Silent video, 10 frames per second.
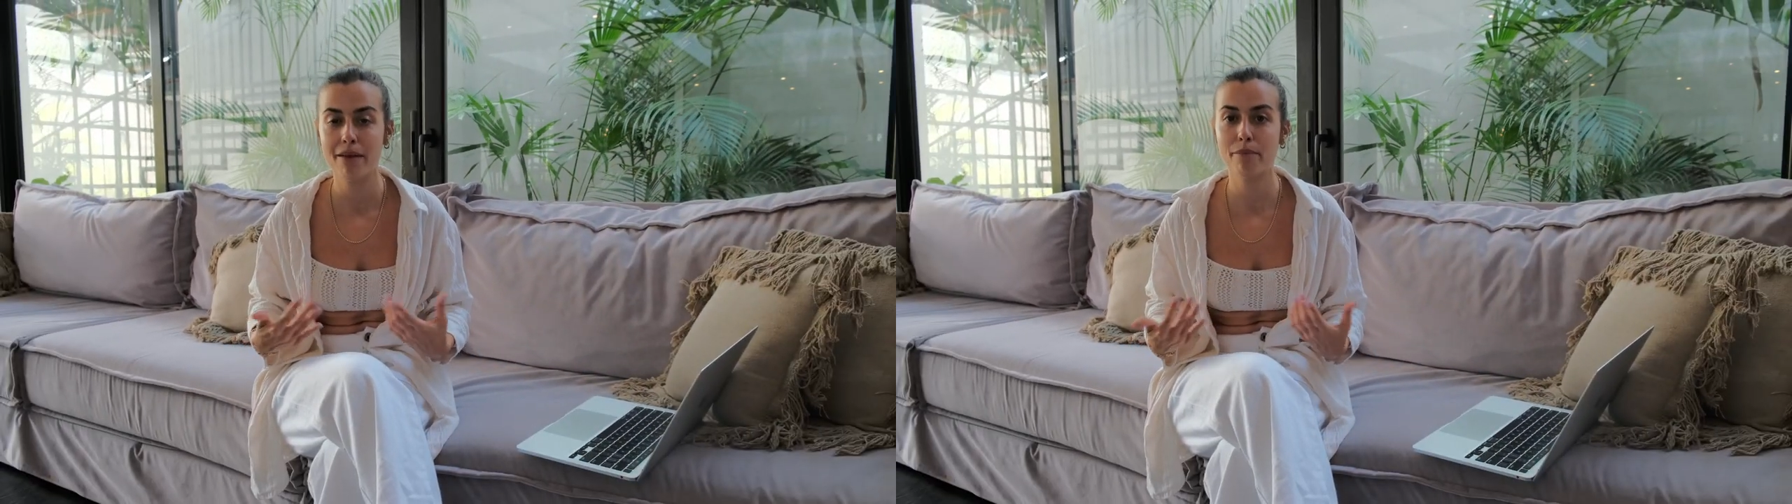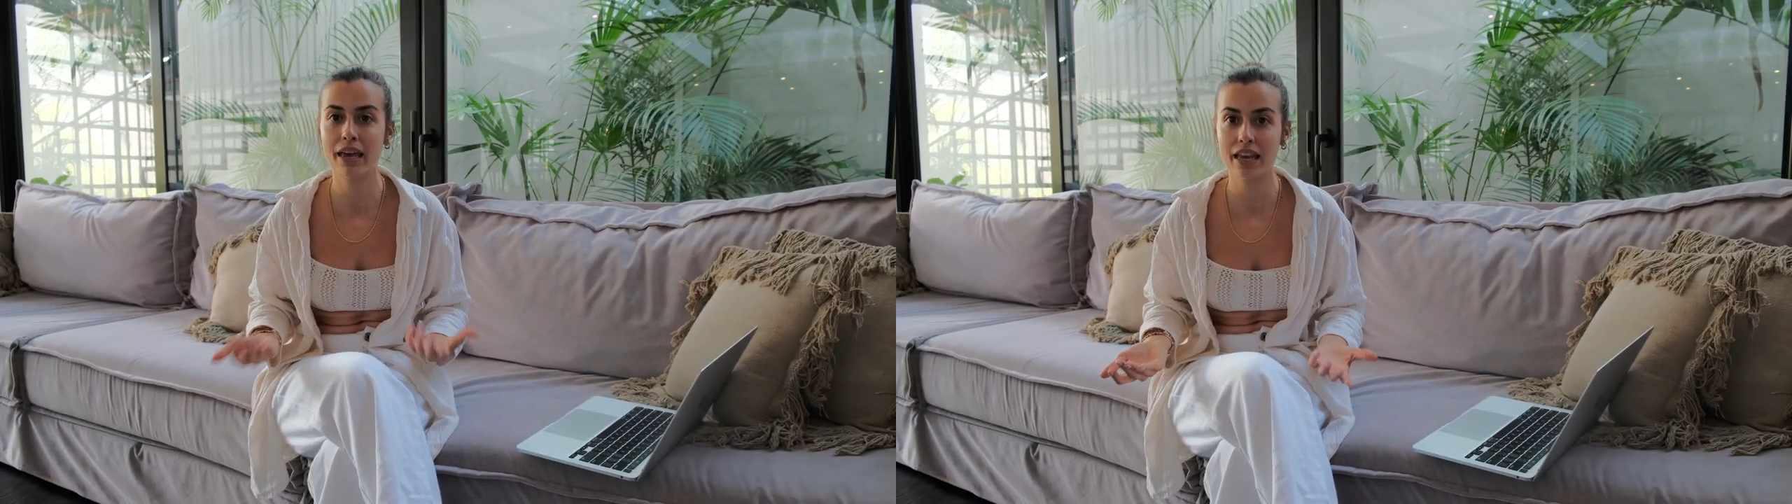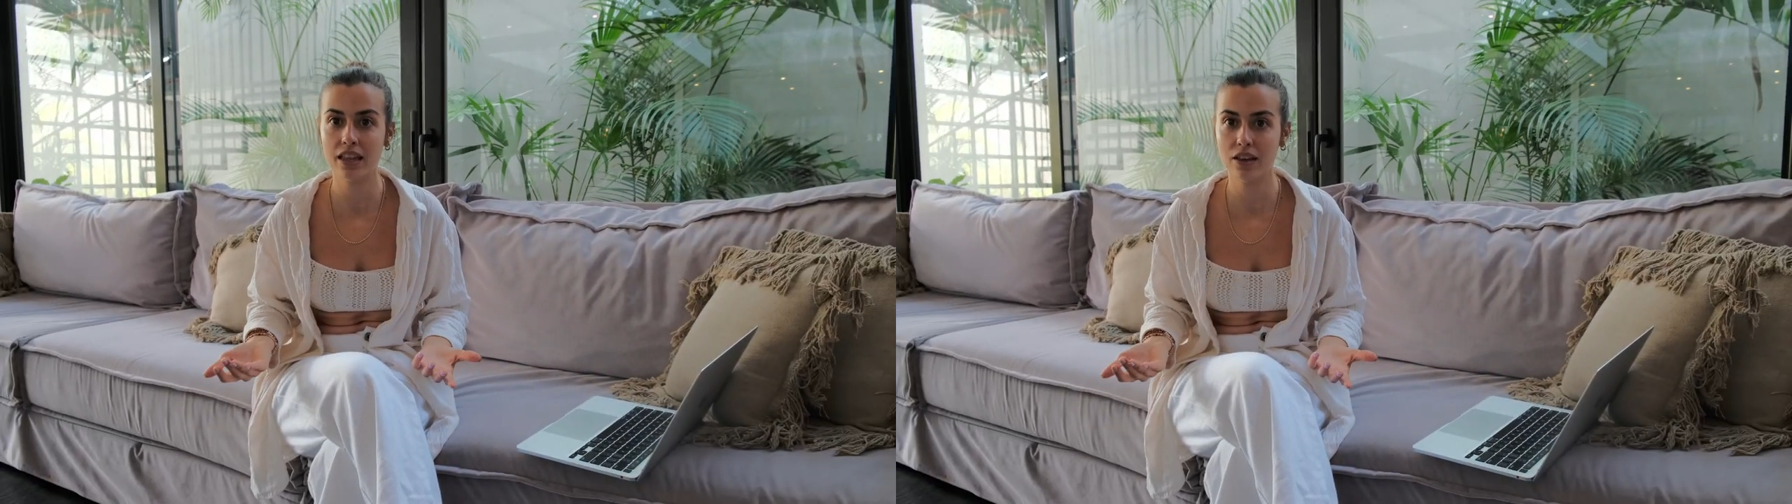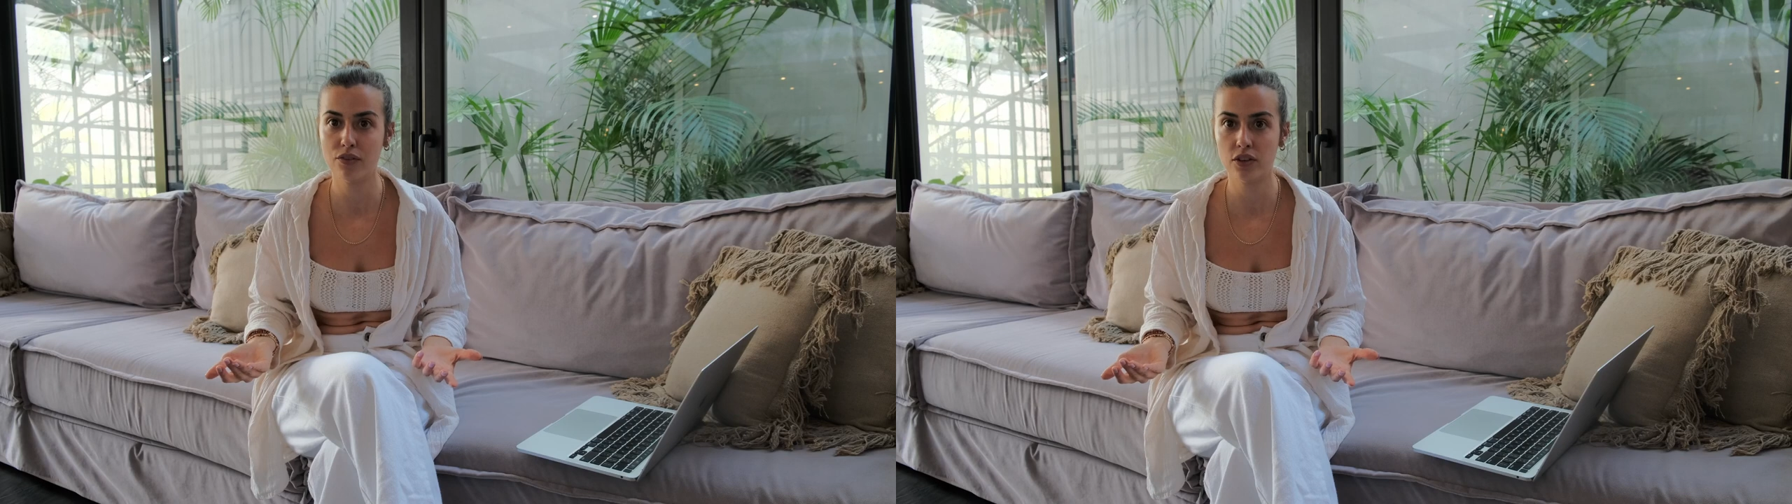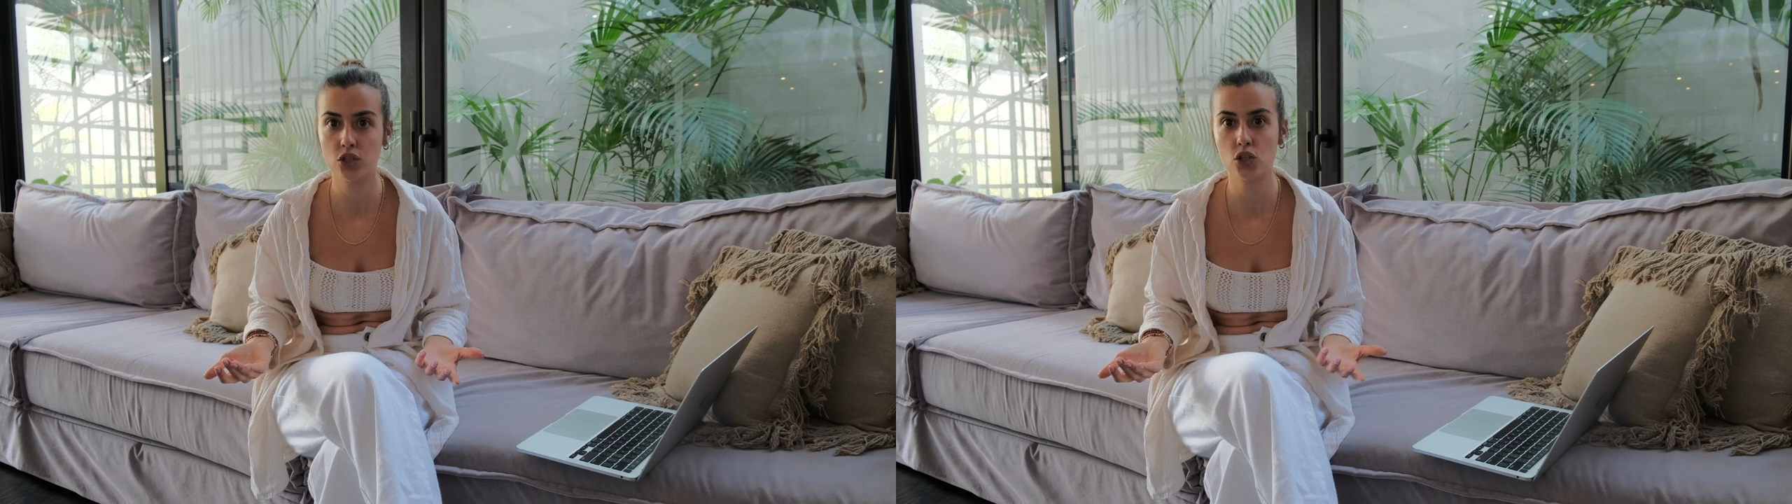make an
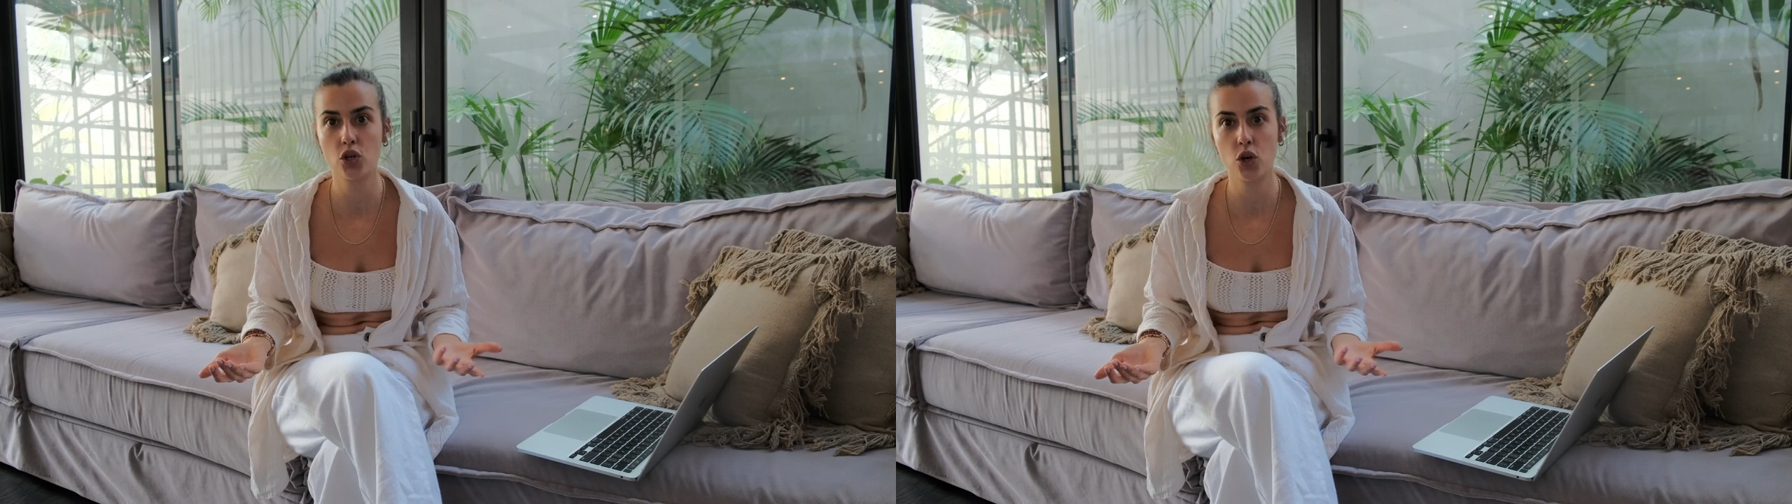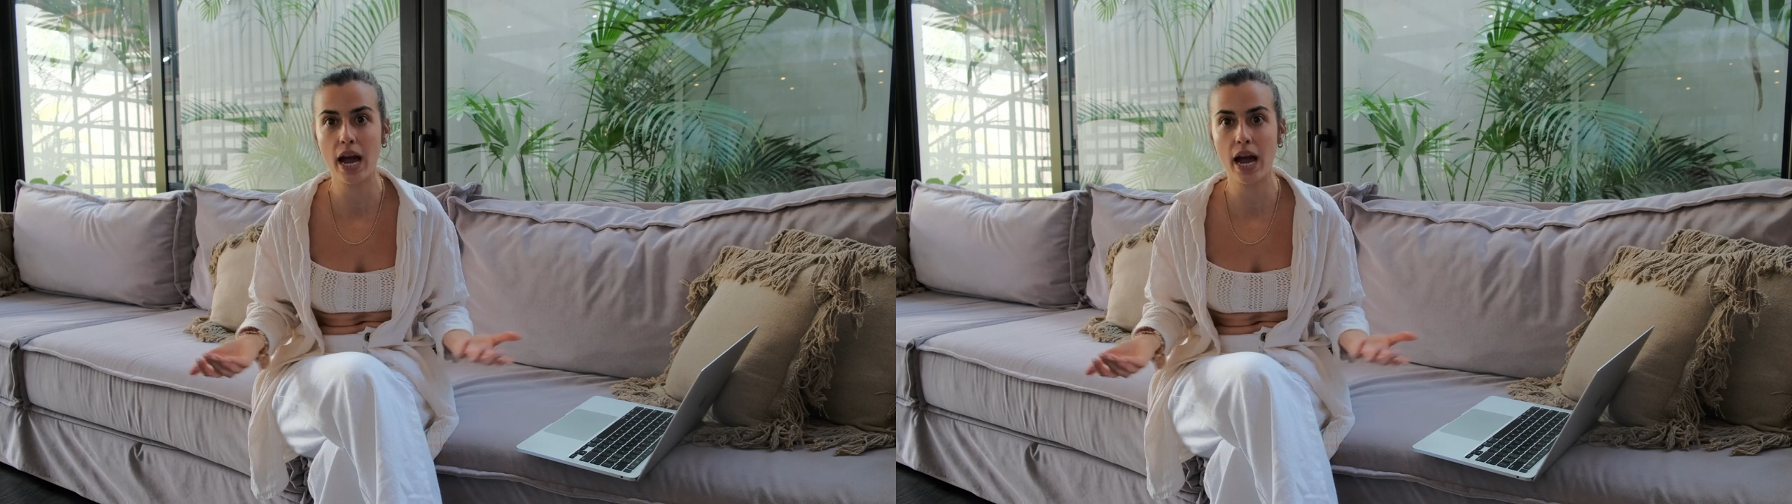effort to go